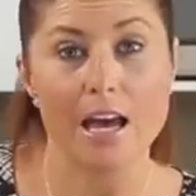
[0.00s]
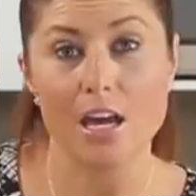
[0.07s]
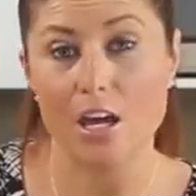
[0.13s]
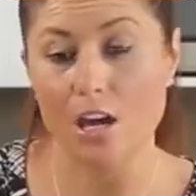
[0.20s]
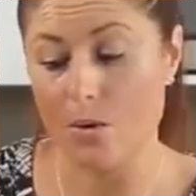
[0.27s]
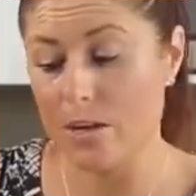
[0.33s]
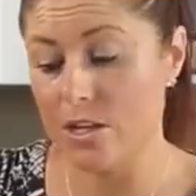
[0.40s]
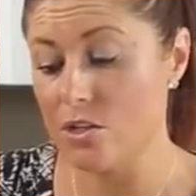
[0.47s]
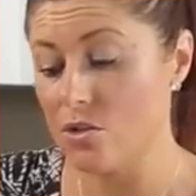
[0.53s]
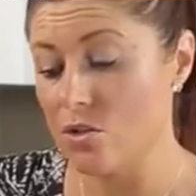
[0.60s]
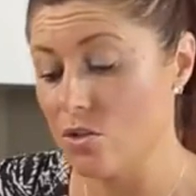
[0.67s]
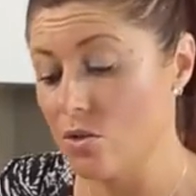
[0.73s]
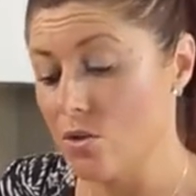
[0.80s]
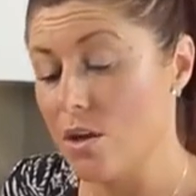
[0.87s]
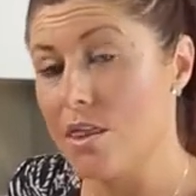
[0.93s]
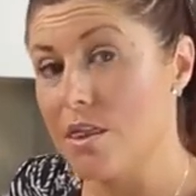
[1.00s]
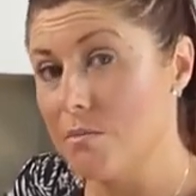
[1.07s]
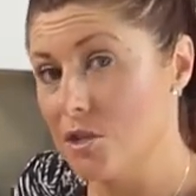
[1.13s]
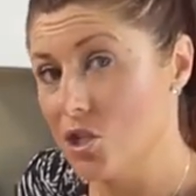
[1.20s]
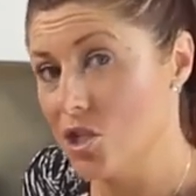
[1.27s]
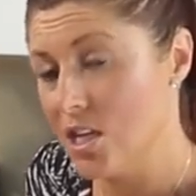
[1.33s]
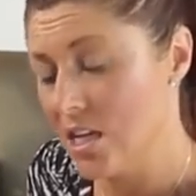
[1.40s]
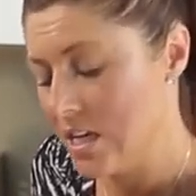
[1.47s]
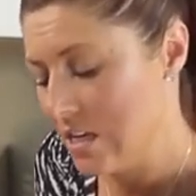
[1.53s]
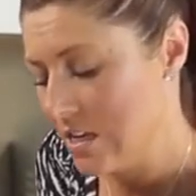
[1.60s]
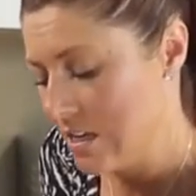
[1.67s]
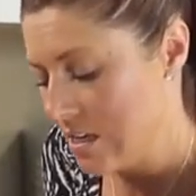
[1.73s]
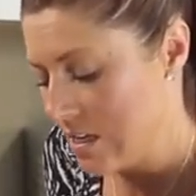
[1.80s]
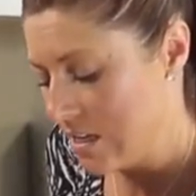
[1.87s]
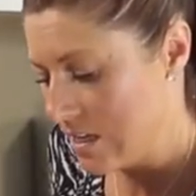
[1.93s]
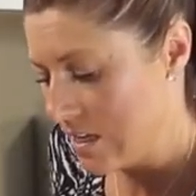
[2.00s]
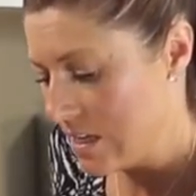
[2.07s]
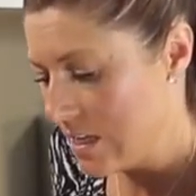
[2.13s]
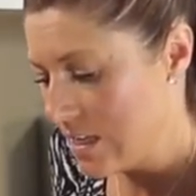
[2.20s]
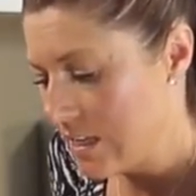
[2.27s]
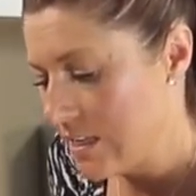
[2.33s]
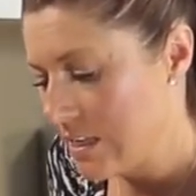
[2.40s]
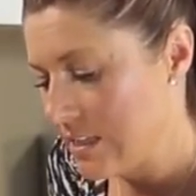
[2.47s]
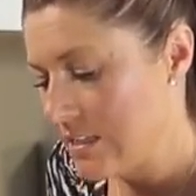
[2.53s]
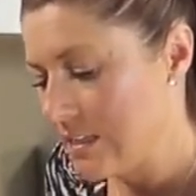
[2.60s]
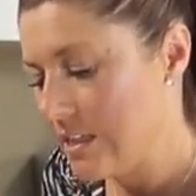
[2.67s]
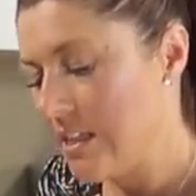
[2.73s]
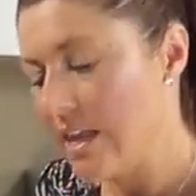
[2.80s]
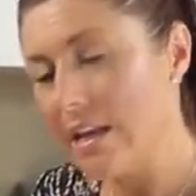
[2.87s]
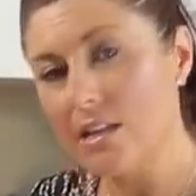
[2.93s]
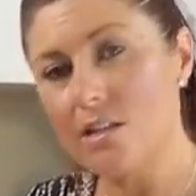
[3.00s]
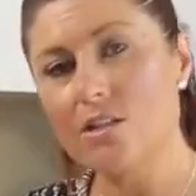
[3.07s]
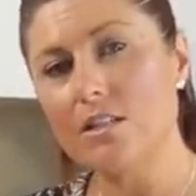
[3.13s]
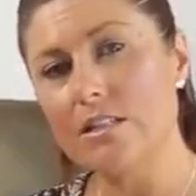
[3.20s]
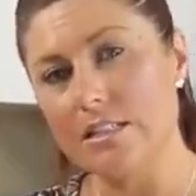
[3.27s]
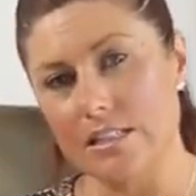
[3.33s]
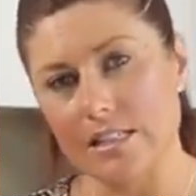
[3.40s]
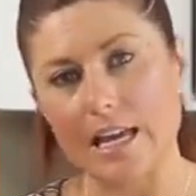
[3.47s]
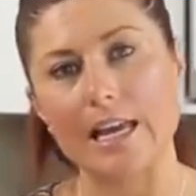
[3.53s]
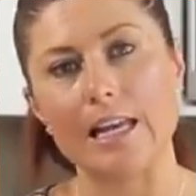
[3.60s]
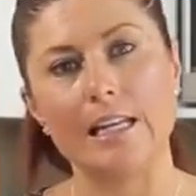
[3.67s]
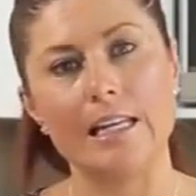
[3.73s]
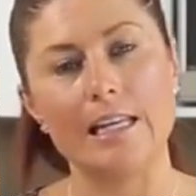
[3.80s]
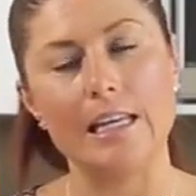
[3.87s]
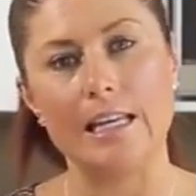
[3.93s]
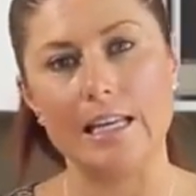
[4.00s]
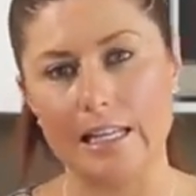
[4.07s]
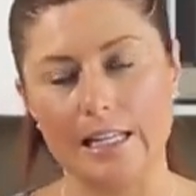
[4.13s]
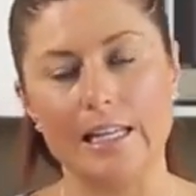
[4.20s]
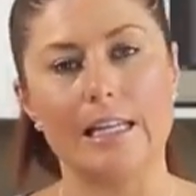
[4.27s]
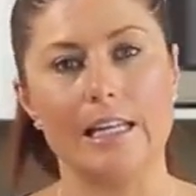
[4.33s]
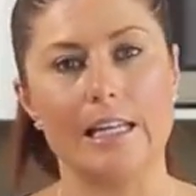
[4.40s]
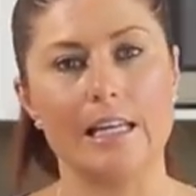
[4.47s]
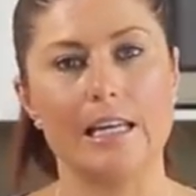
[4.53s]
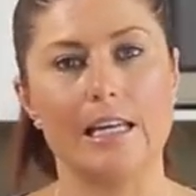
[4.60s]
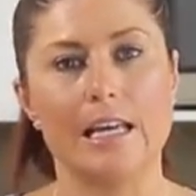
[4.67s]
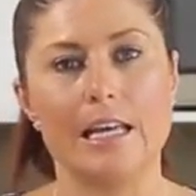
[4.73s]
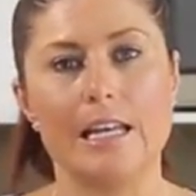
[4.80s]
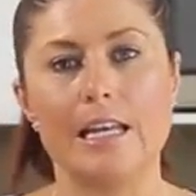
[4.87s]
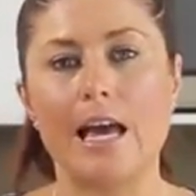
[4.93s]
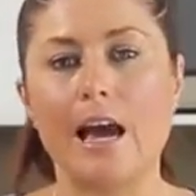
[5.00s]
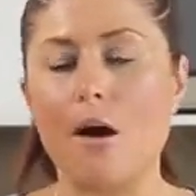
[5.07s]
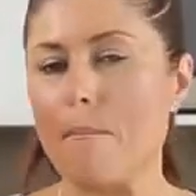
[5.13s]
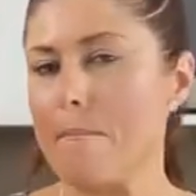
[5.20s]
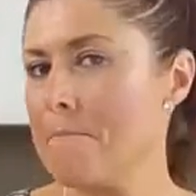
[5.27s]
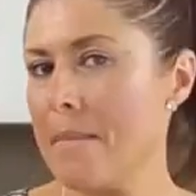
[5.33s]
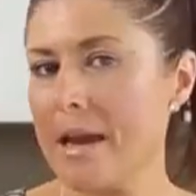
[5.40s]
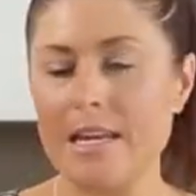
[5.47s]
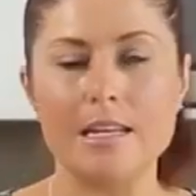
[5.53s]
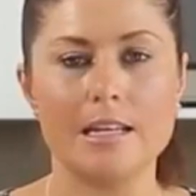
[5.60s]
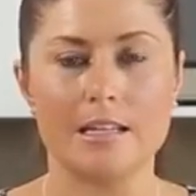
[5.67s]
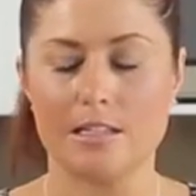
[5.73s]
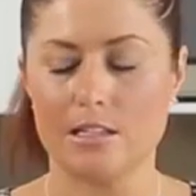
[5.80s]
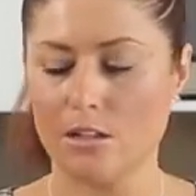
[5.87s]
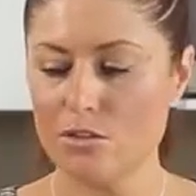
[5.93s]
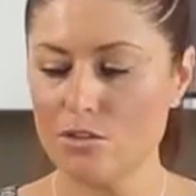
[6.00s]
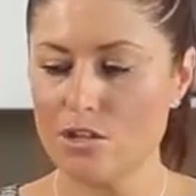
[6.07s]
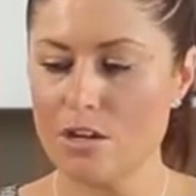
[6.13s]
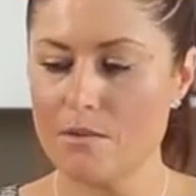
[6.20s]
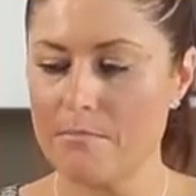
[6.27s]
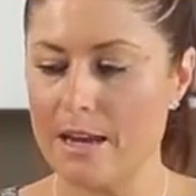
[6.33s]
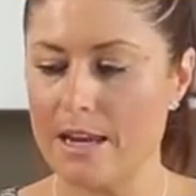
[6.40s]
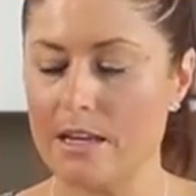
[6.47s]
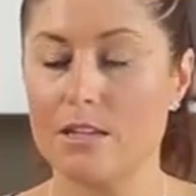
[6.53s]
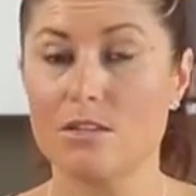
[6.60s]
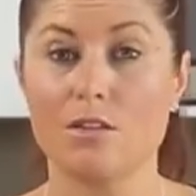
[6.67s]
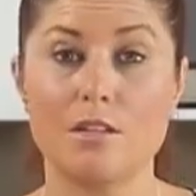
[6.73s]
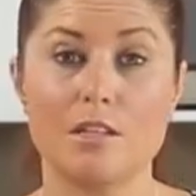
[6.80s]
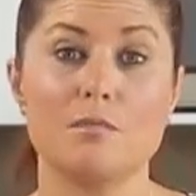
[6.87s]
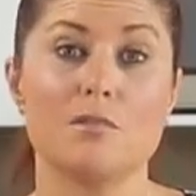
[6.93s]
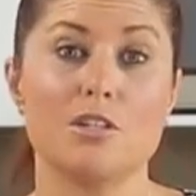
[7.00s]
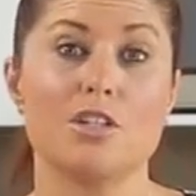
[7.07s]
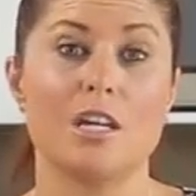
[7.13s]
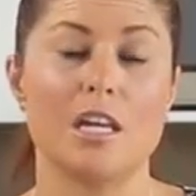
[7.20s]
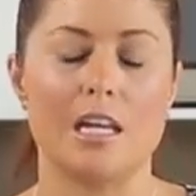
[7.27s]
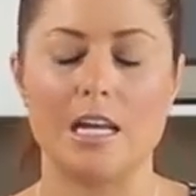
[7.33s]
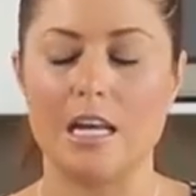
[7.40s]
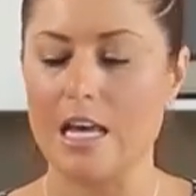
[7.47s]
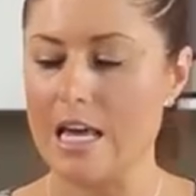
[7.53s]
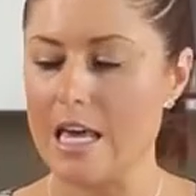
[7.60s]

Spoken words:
and go into the machine. So that is your daily cleaning. Now, maintenance, long-term maintenance on this machine.